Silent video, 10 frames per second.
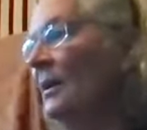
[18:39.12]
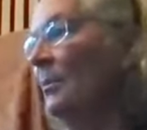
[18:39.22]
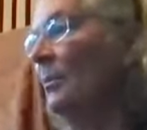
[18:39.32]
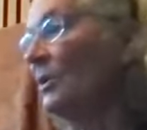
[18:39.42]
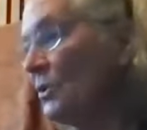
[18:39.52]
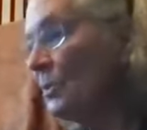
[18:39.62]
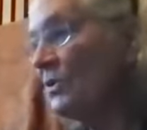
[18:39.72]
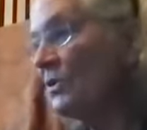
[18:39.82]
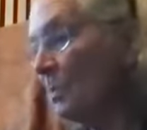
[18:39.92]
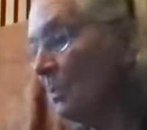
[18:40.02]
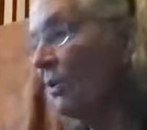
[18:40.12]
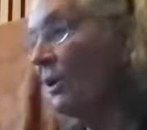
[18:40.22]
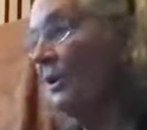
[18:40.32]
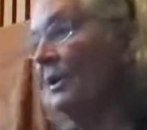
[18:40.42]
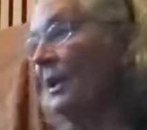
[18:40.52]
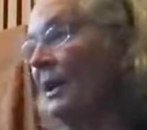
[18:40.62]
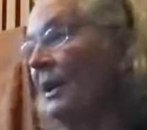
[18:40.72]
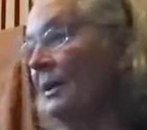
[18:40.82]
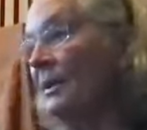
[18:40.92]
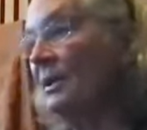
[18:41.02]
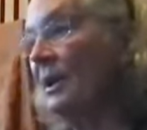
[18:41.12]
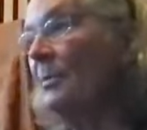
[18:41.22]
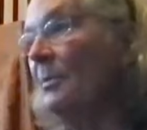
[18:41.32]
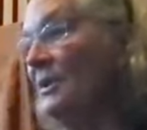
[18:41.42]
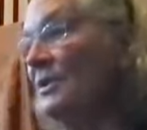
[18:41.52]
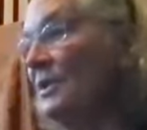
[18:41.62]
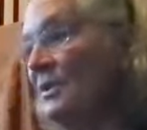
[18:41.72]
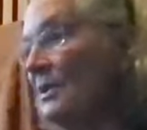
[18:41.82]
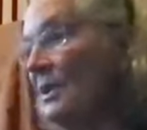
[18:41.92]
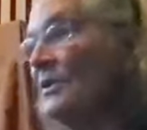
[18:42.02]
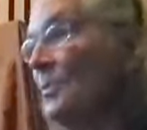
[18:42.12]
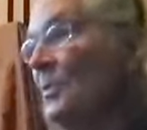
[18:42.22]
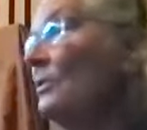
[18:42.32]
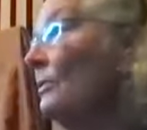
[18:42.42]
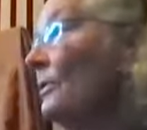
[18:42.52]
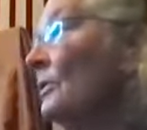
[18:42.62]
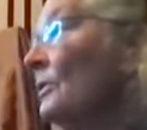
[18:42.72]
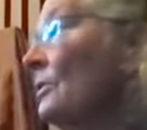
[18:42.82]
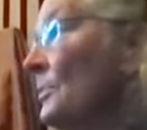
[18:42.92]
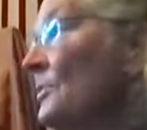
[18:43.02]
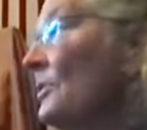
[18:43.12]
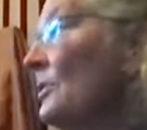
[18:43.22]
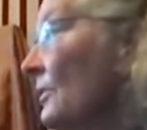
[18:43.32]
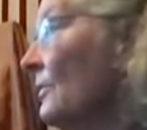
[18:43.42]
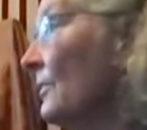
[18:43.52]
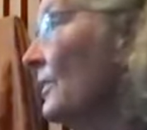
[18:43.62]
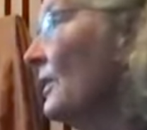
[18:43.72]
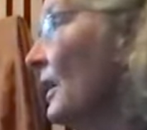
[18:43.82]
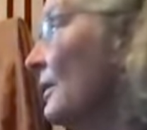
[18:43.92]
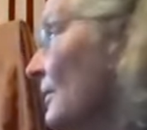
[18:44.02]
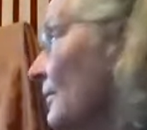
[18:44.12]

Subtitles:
monks were supported, and I mean it's beautiful to observe the kind